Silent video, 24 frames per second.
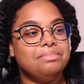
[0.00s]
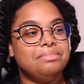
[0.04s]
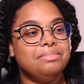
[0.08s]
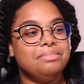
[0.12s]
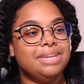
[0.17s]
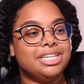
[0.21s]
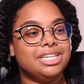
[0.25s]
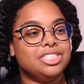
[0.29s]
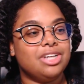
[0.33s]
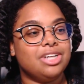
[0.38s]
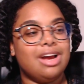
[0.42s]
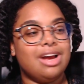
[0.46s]

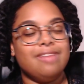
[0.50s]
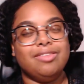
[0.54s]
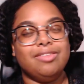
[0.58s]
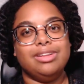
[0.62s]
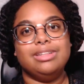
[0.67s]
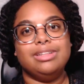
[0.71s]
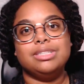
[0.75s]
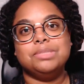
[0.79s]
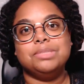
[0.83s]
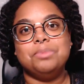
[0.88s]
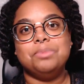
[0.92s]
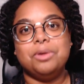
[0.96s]
make sure
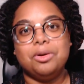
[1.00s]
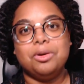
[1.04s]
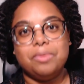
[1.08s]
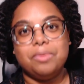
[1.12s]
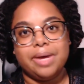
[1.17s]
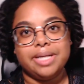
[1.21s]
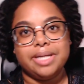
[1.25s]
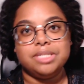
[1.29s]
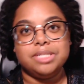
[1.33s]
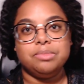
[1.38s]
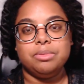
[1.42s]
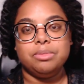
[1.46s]
everything's put
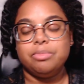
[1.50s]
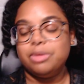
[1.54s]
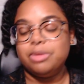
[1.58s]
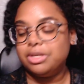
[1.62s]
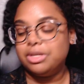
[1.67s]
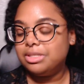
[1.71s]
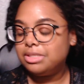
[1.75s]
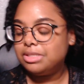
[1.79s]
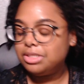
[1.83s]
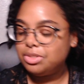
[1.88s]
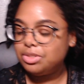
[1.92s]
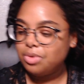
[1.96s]
away to be put
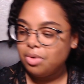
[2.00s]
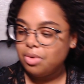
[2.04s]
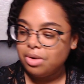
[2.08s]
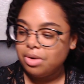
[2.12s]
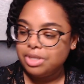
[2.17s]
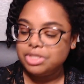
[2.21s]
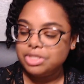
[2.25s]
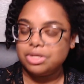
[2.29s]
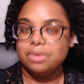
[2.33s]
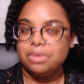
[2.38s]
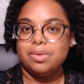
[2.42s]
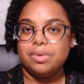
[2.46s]
in
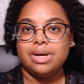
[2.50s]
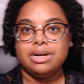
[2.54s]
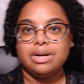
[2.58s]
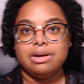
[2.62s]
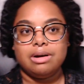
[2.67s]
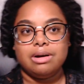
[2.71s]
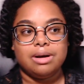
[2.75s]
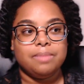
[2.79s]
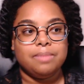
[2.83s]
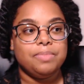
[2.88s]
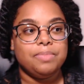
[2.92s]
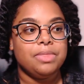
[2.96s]
storage or
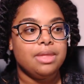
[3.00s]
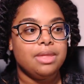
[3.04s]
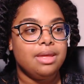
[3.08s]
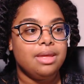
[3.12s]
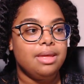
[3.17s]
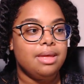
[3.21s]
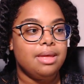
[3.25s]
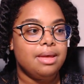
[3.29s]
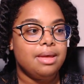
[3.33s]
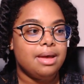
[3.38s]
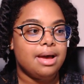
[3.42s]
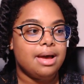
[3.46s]
whatnot.
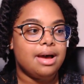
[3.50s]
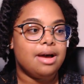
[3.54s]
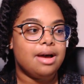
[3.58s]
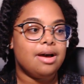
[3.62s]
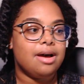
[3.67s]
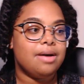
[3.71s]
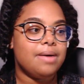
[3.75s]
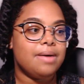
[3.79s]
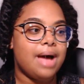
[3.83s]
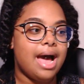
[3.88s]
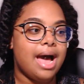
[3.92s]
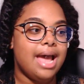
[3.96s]

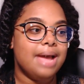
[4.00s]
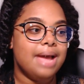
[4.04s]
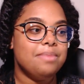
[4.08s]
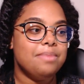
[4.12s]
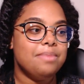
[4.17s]
Uh, I,